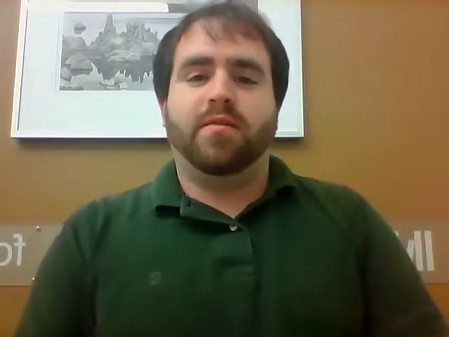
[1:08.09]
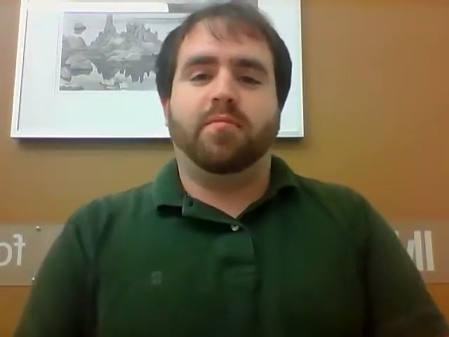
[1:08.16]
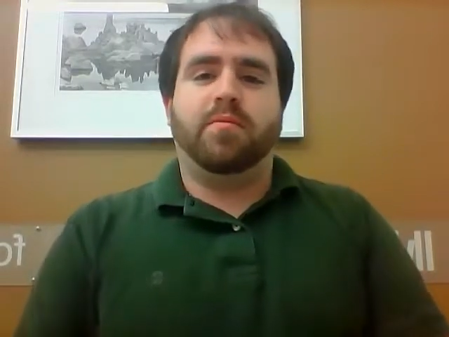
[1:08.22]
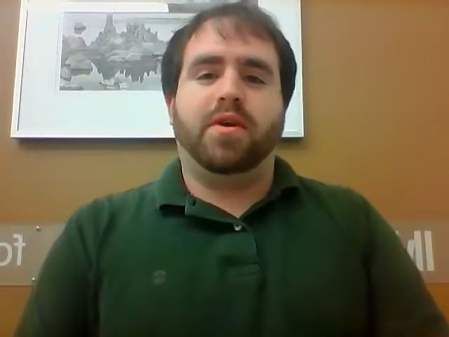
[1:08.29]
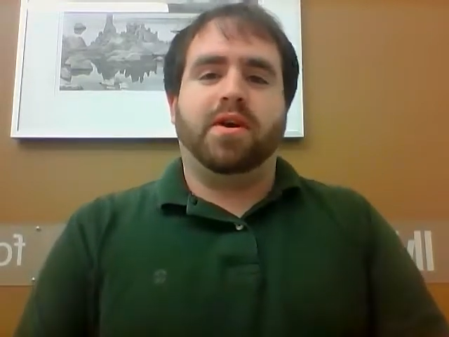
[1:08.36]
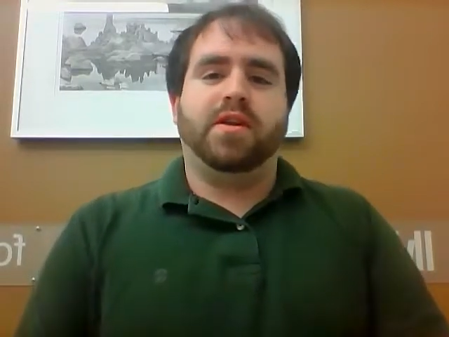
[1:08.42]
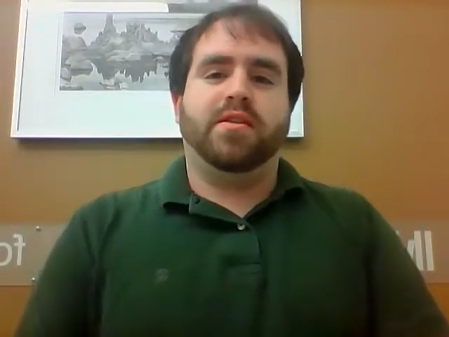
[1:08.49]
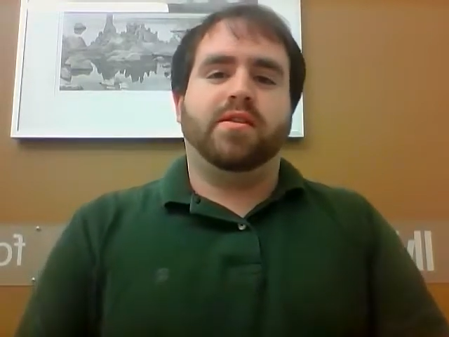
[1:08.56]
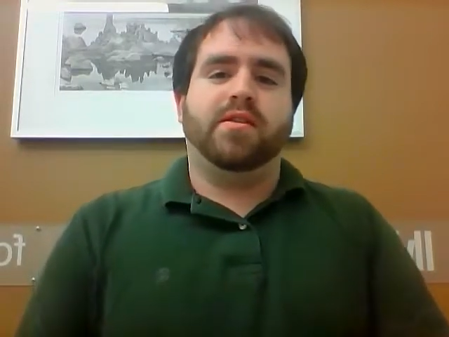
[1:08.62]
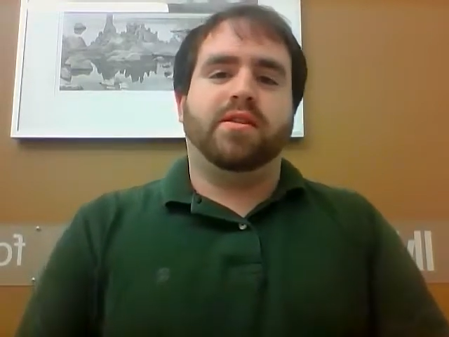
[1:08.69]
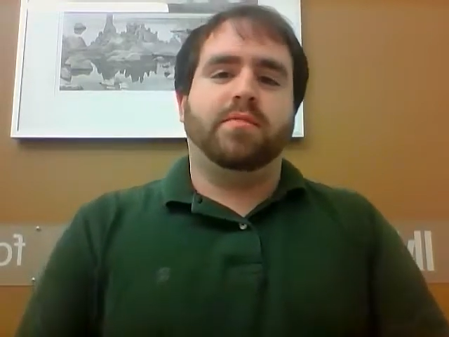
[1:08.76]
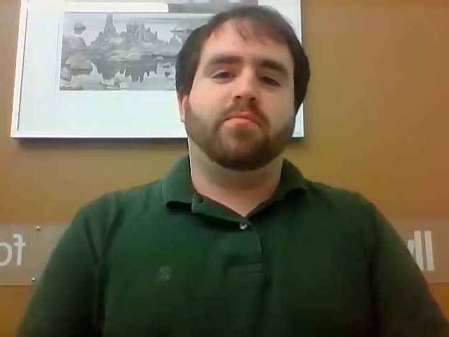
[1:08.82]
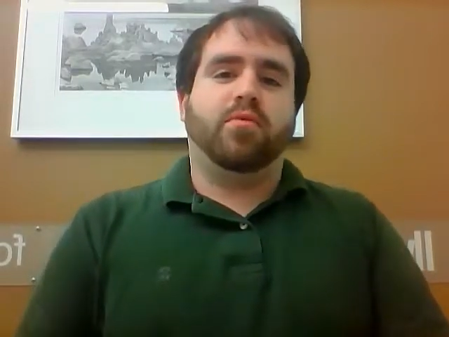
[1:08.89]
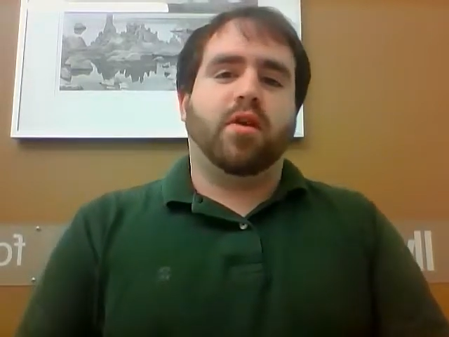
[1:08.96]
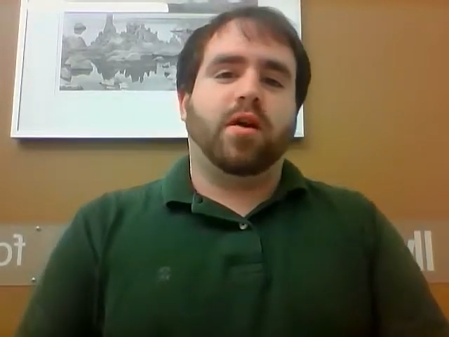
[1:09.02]
But
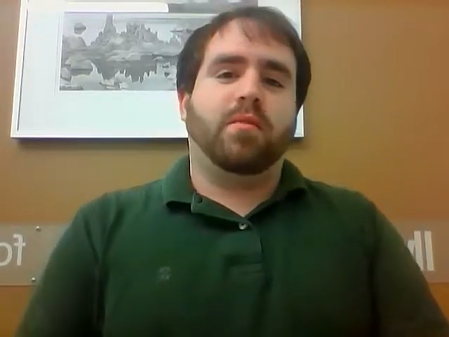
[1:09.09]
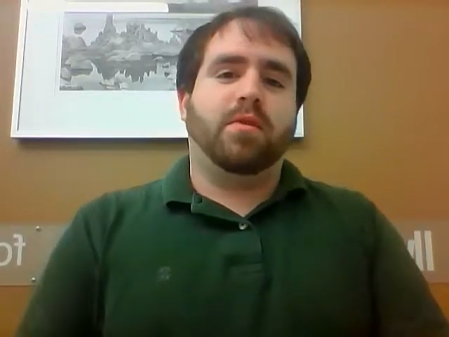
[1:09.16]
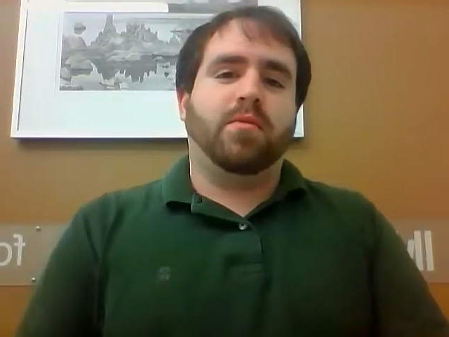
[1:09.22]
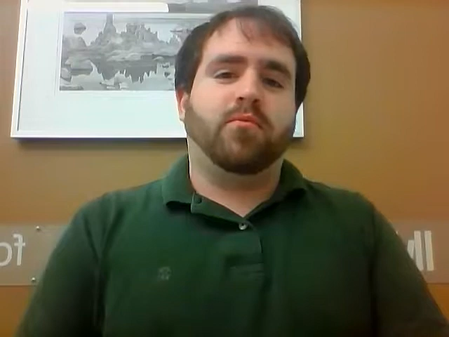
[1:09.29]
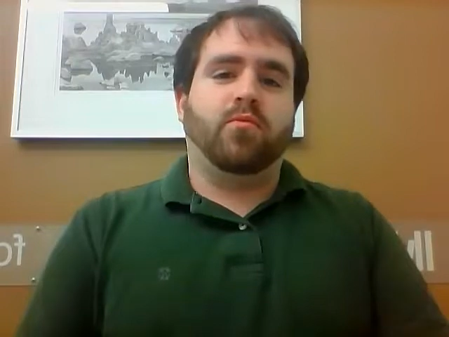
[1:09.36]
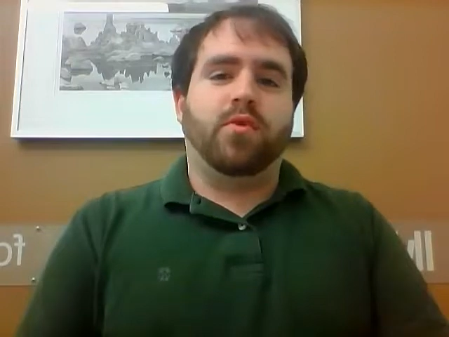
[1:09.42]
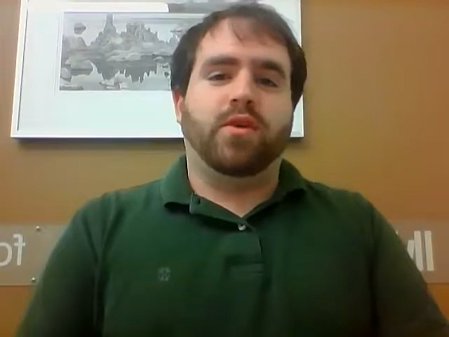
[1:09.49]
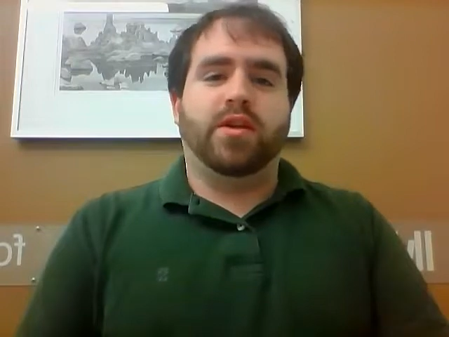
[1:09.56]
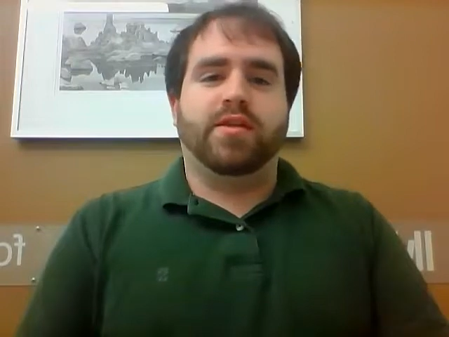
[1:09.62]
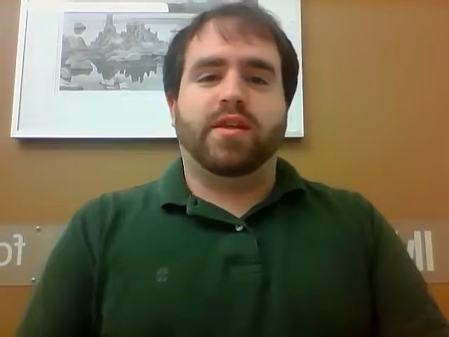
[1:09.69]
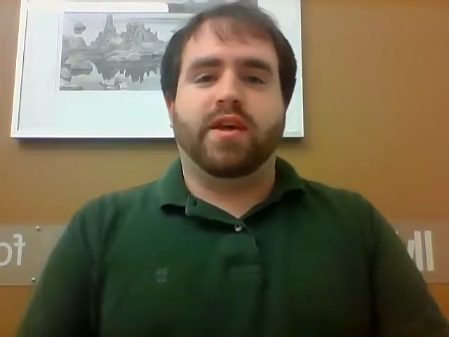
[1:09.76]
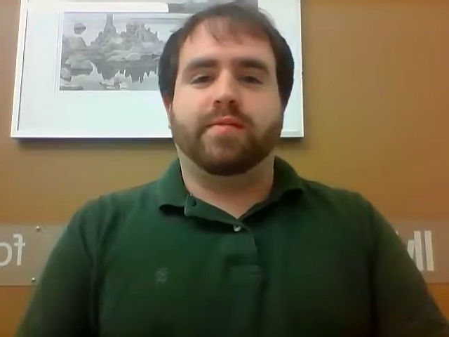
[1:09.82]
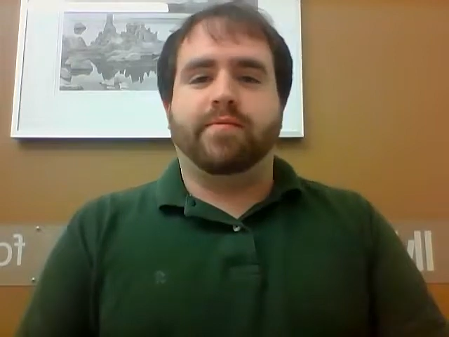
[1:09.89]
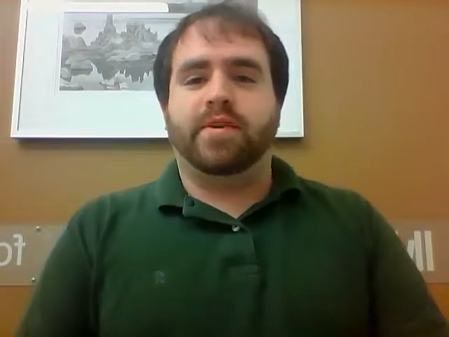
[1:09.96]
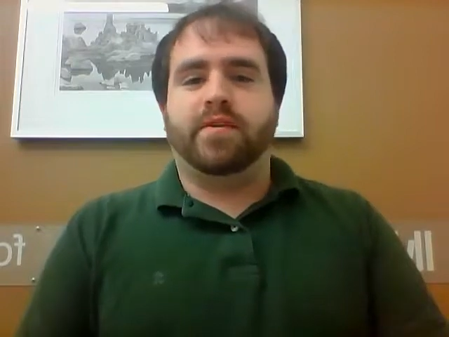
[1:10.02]
the problem with
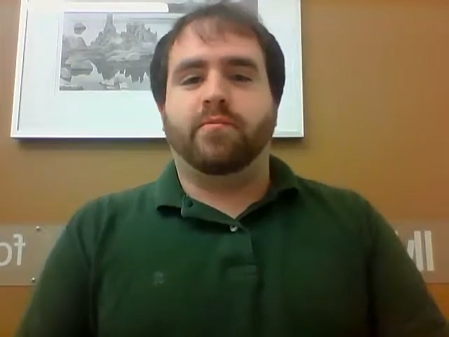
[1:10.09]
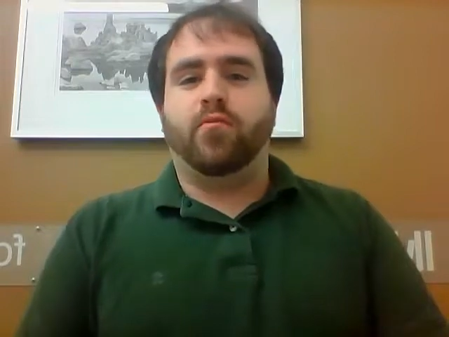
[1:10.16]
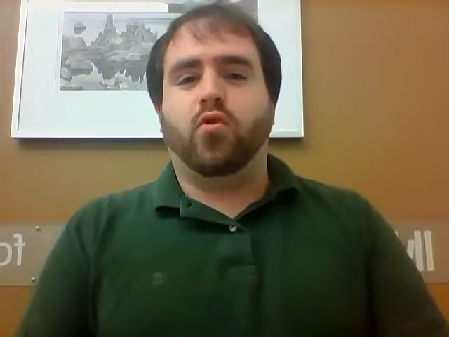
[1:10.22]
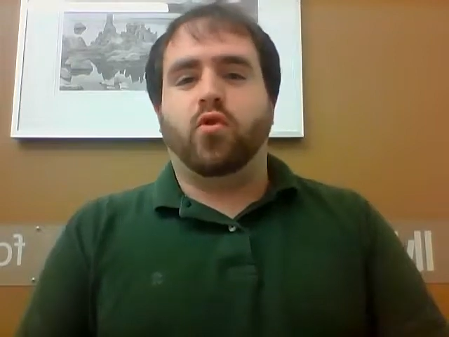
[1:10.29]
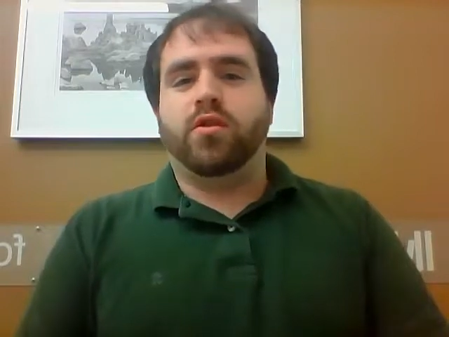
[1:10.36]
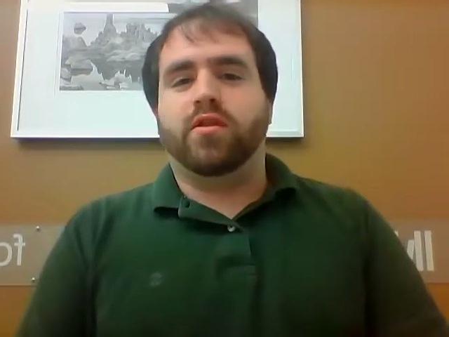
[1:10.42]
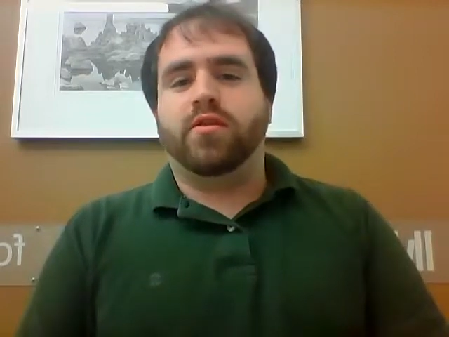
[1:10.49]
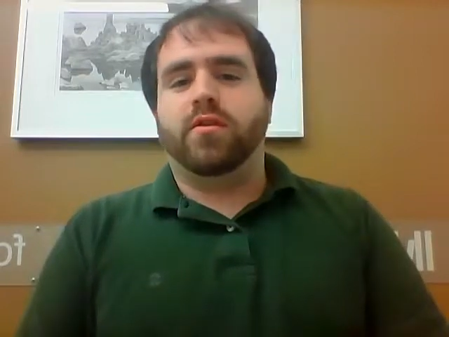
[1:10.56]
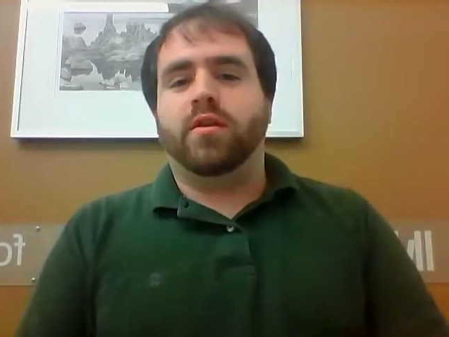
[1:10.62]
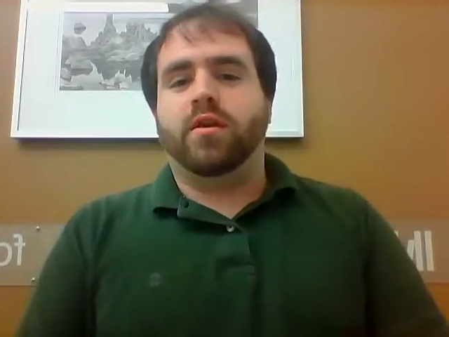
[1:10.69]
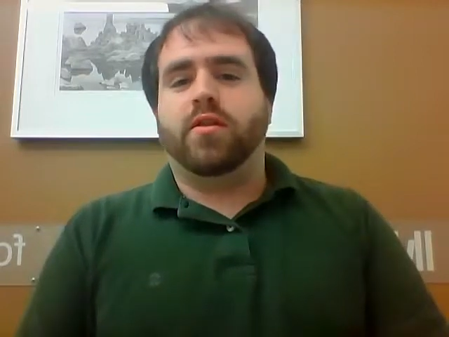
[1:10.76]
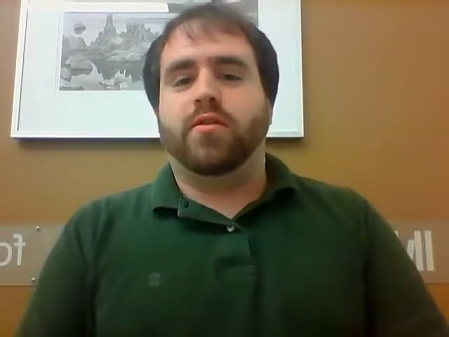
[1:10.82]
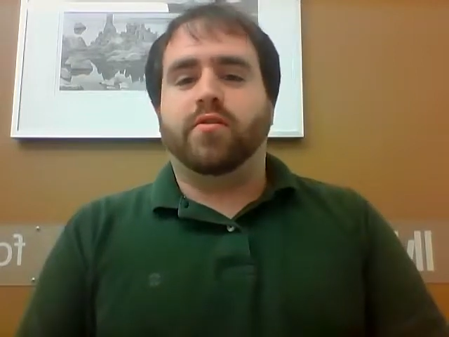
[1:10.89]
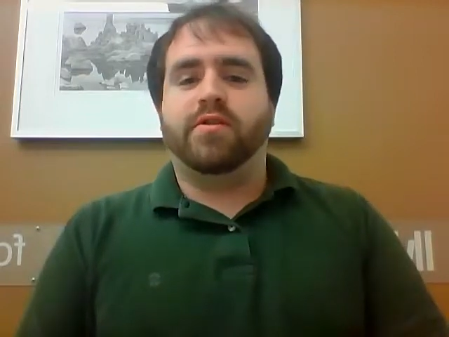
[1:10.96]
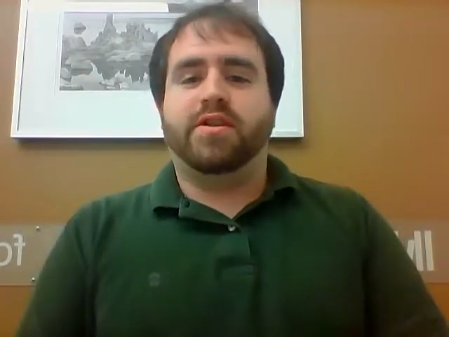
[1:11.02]
having more
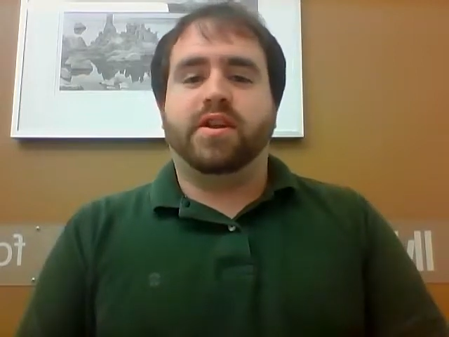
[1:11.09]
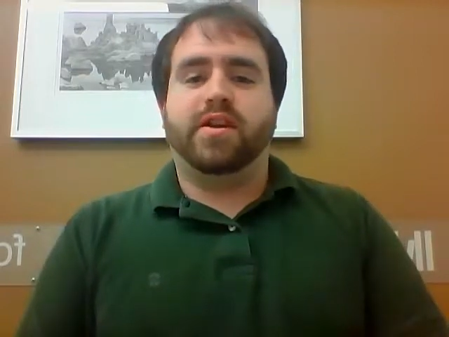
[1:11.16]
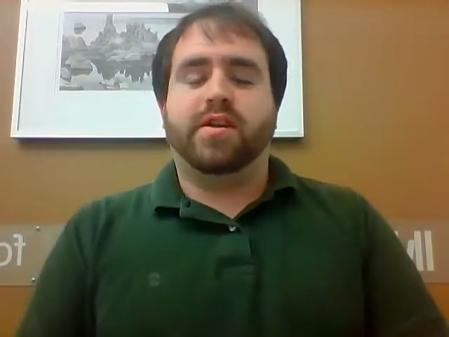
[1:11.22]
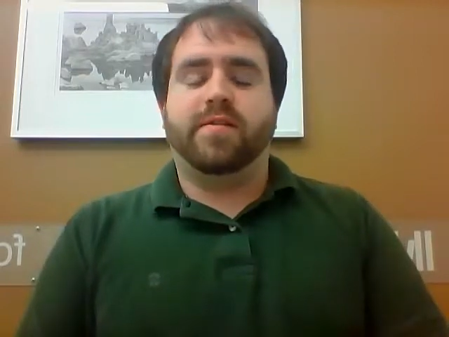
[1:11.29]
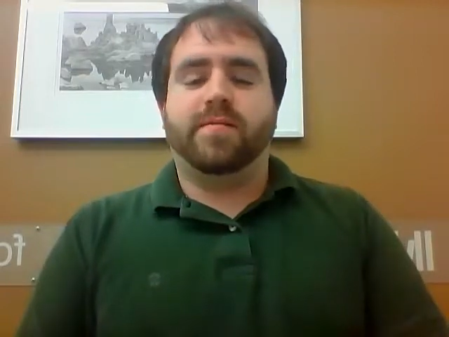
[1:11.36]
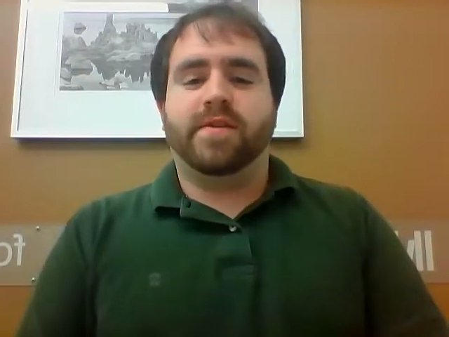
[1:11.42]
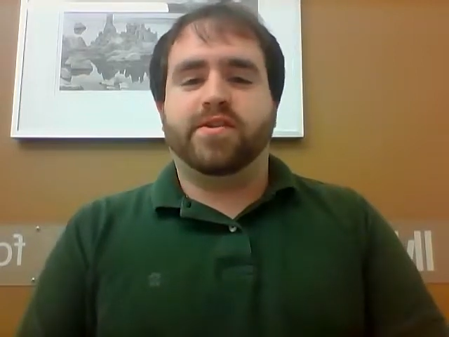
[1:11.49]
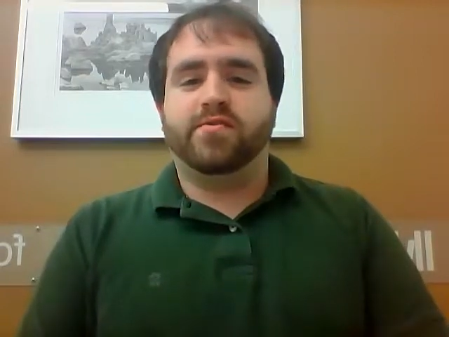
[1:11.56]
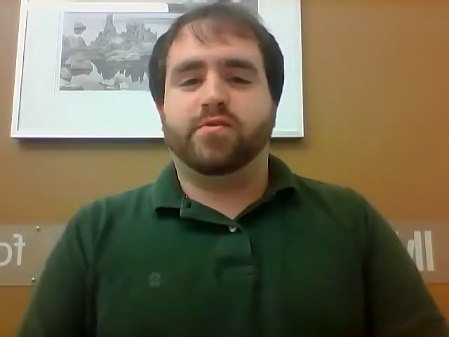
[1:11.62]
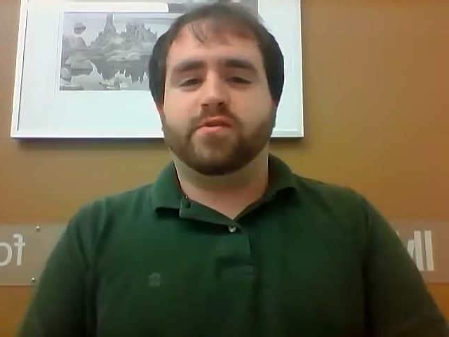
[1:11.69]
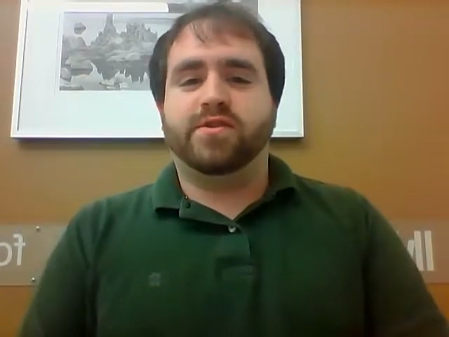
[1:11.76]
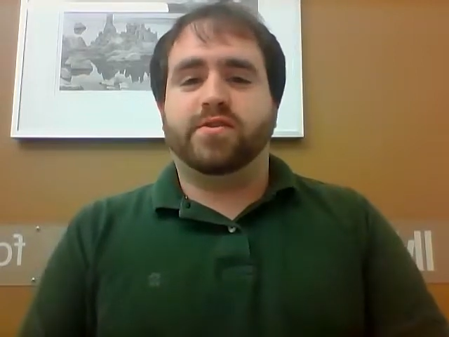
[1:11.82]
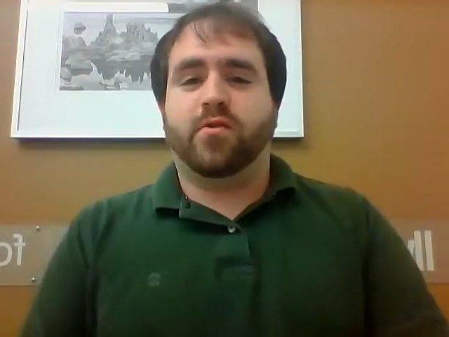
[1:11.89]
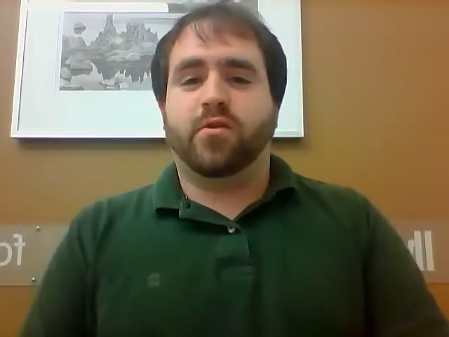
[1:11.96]
than 13 individuals,